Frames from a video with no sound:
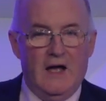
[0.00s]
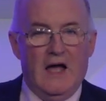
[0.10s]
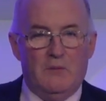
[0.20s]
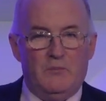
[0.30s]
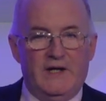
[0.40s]

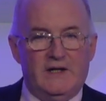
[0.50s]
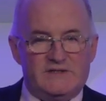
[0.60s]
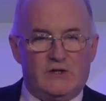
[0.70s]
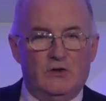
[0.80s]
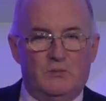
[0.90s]
and being a
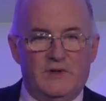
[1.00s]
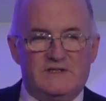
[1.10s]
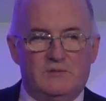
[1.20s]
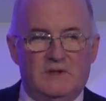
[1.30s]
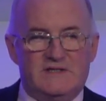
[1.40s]
school
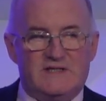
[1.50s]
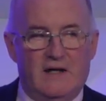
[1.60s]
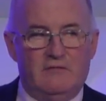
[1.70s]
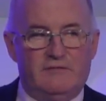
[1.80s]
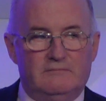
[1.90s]
principal
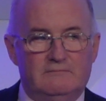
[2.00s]
itself.